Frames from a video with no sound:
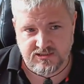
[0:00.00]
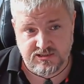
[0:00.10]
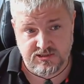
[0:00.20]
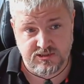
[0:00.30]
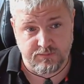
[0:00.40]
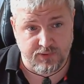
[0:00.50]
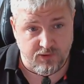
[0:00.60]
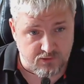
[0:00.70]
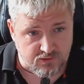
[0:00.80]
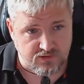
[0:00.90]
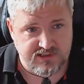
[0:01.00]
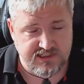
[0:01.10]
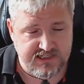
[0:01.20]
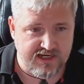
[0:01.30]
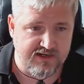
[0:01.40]
support
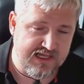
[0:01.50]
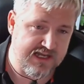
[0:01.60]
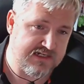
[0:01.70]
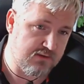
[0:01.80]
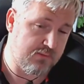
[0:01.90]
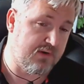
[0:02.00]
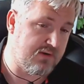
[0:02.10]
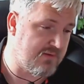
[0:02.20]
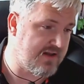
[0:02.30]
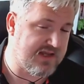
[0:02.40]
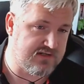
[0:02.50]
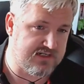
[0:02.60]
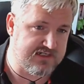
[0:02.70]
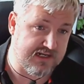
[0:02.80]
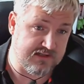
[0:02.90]
to kind of get to a point where they
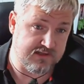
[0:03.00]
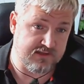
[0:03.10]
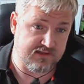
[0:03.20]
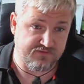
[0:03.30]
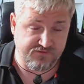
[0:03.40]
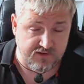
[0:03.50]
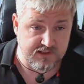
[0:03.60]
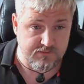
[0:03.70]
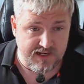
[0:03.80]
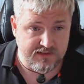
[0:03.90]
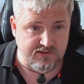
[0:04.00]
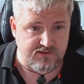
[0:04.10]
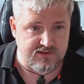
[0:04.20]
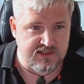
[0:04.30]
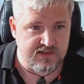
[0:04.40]
understand the
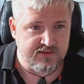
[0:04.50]
fundamentals.